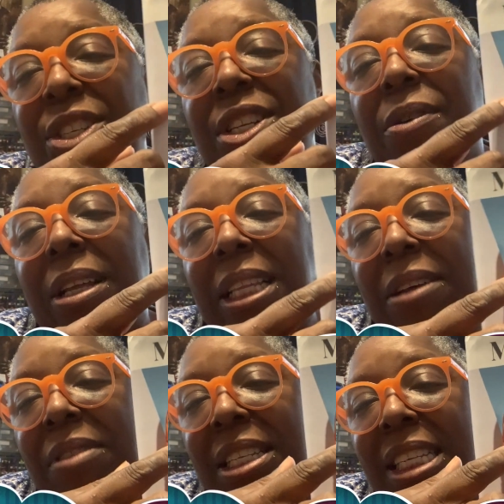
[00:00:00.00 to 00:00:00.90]
know I
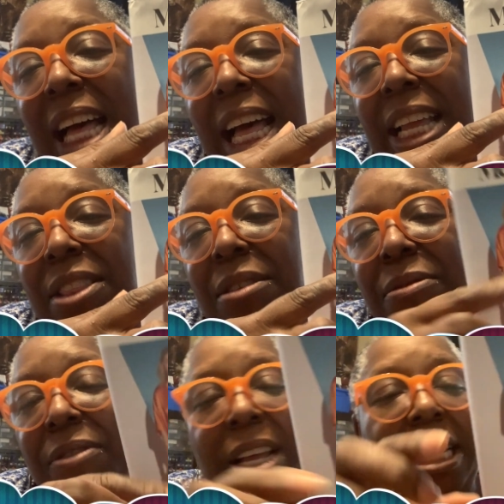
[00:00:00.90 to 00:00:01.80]
love the tie in the
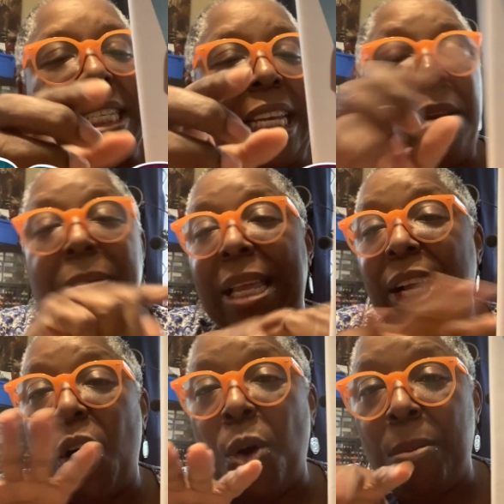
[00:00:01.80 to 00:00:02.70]
front and it
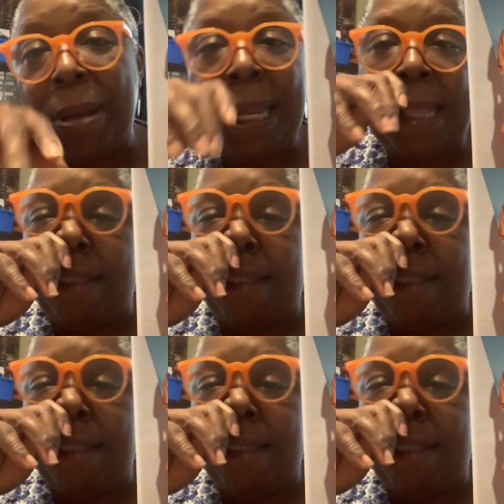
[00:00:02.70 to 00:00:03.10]
being open in the